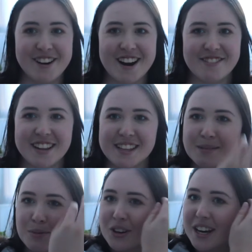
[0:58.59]
when I read
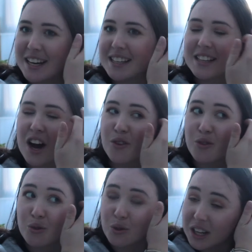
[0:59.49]
this book. It is a
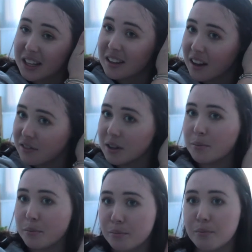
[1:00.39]
really lovely
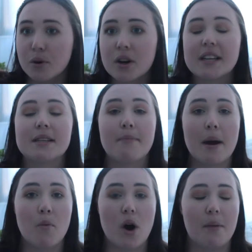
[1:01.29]
book. It's a
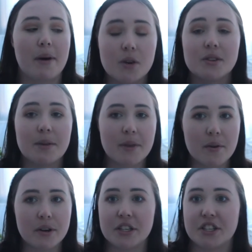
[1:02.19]
memoir. So it's something
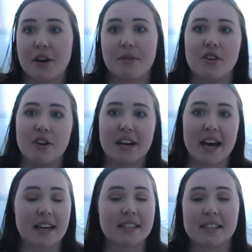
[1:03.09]
I wanted to share with you in case